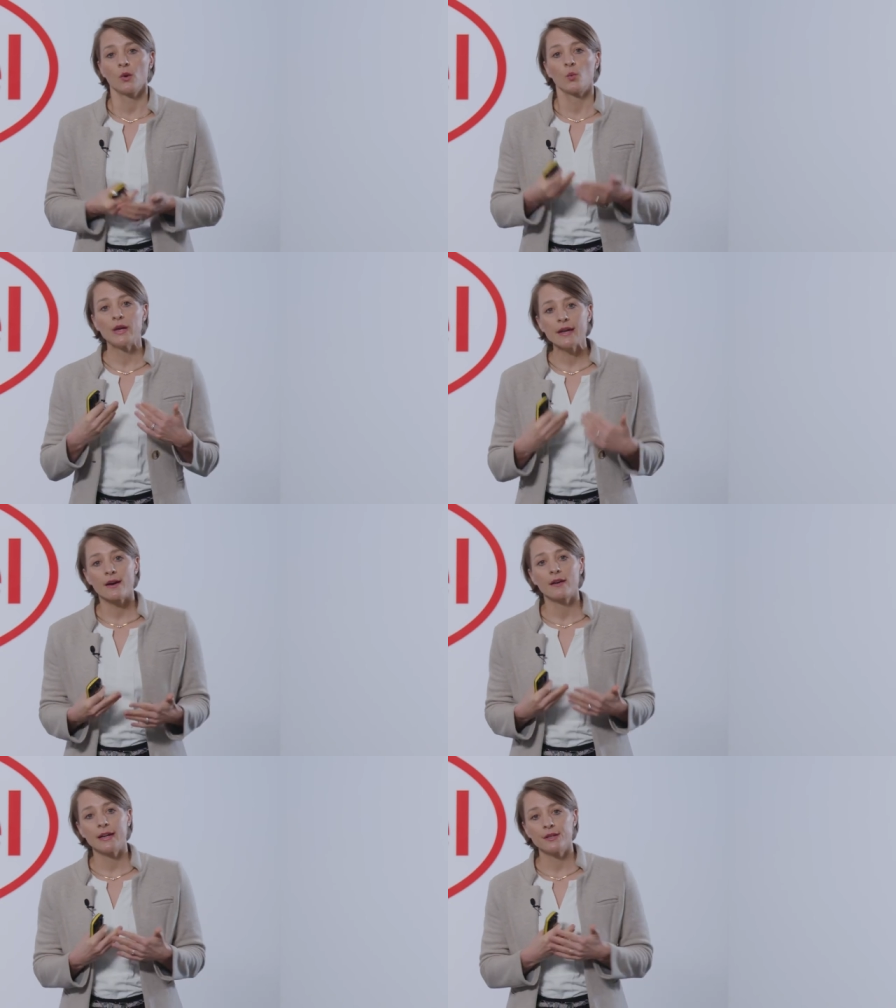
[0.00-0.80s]
we
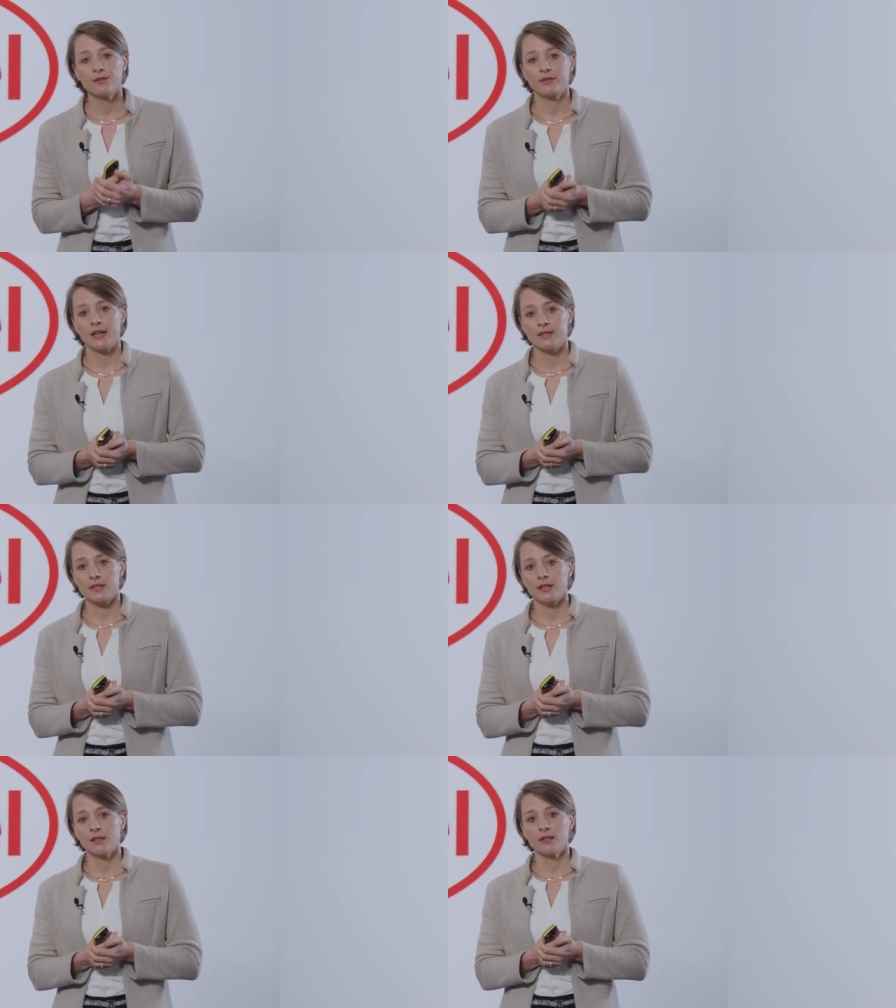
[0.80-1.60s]
are
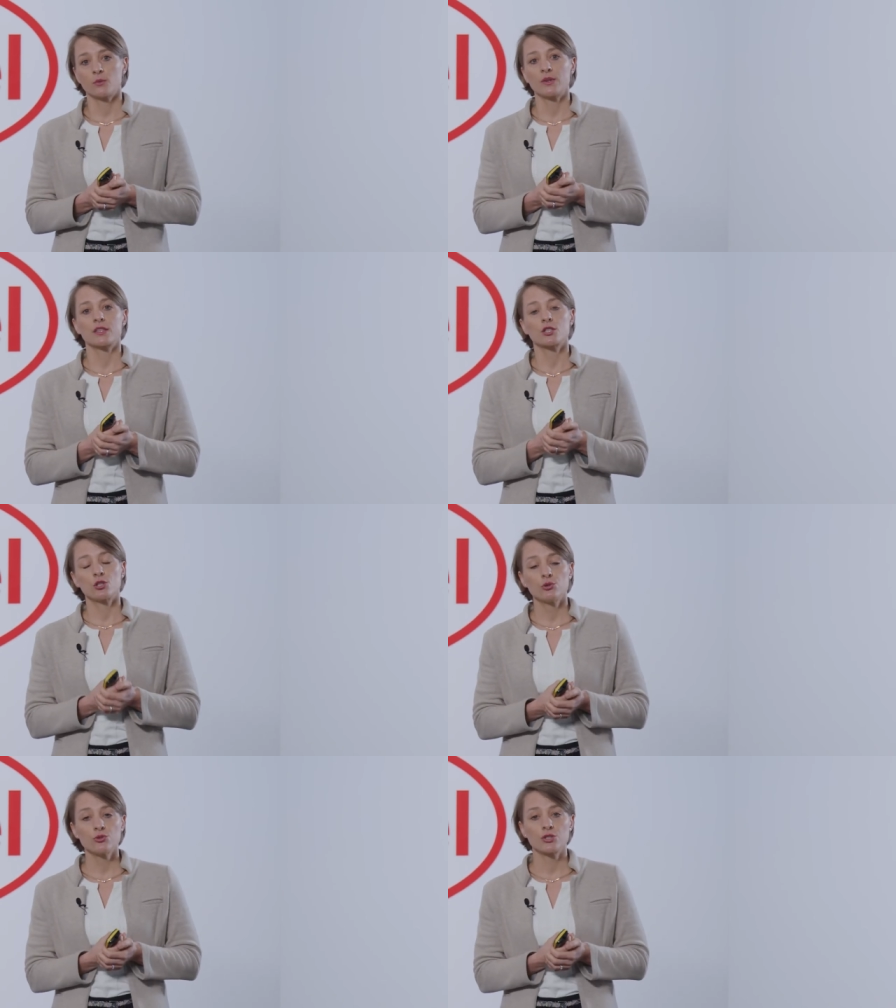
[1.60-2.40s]
innovating with
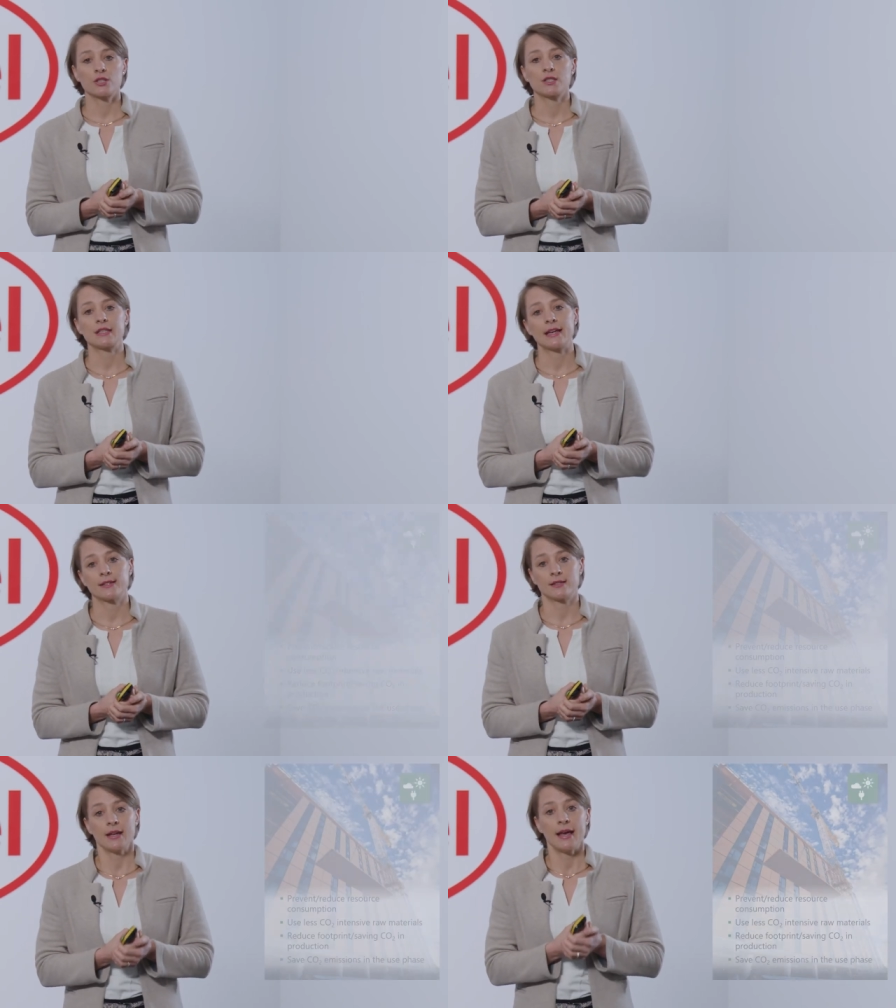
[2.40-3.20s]
solutions
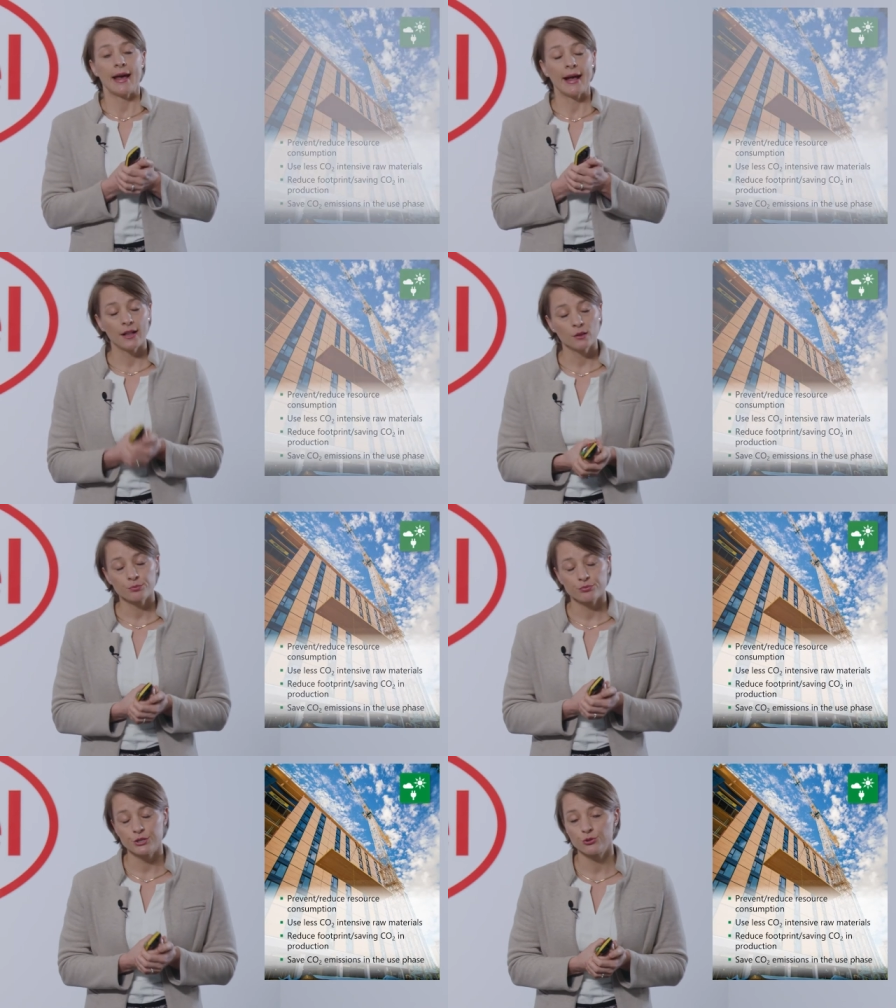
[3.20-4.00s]
that
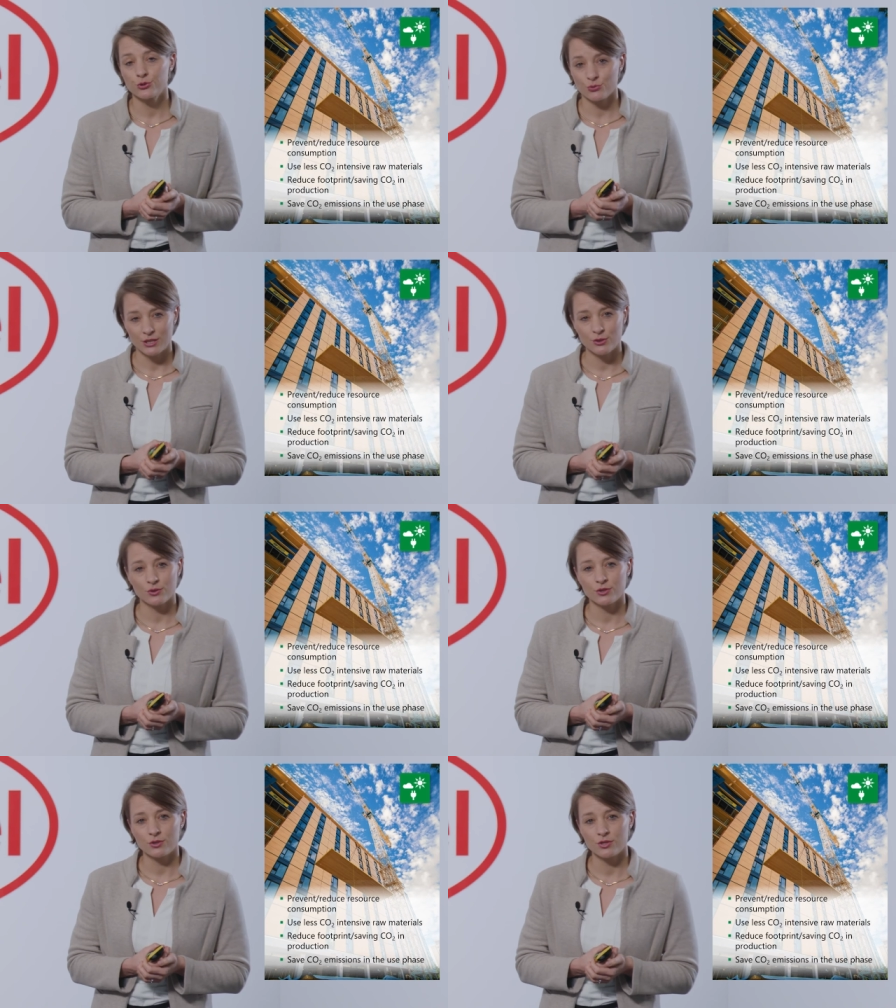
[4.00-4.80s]
help reduce
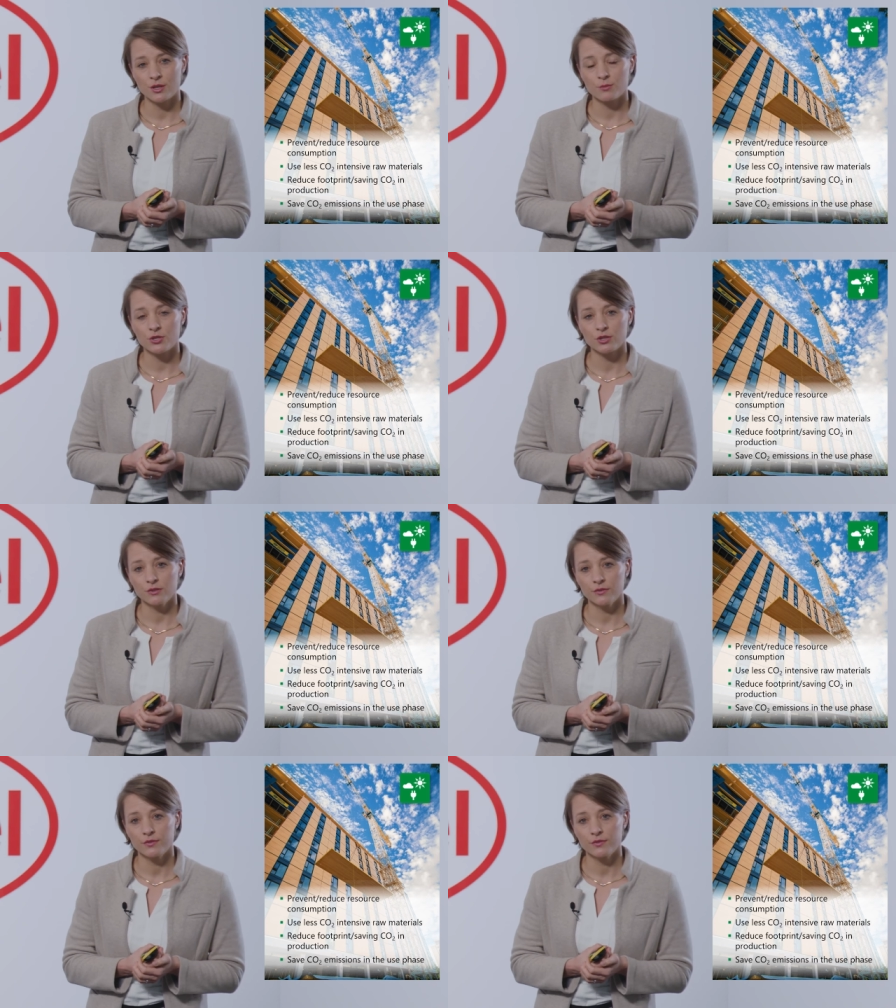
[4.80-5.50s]
resource consumption,